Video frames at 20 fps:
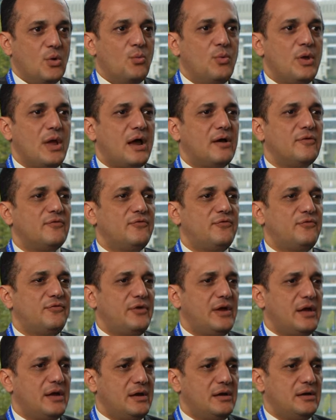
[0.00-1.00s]
We are
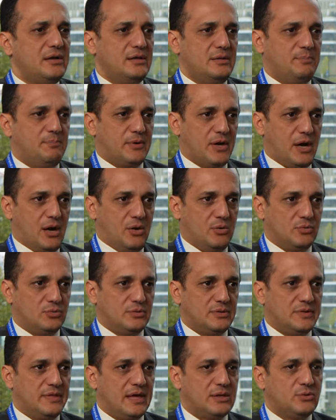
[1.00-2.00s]
very proud
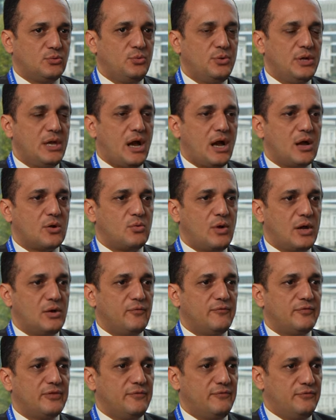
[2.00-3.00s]
that we are one
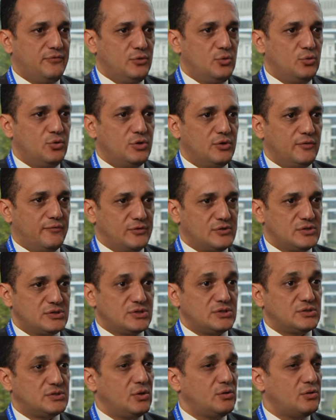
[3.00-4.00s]
of the few
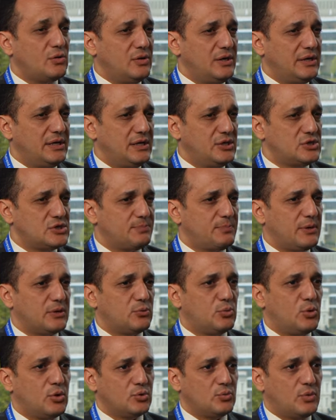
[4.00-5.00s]
universities, not only in Egypt
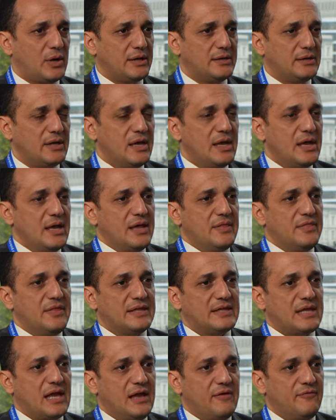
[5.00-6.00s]
but worldwide,
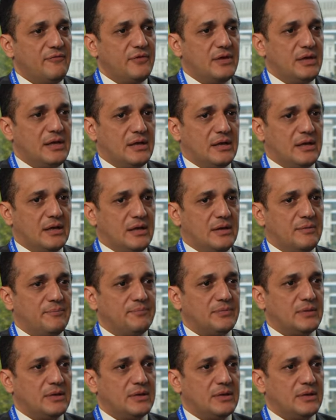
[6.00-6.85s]
that have uh,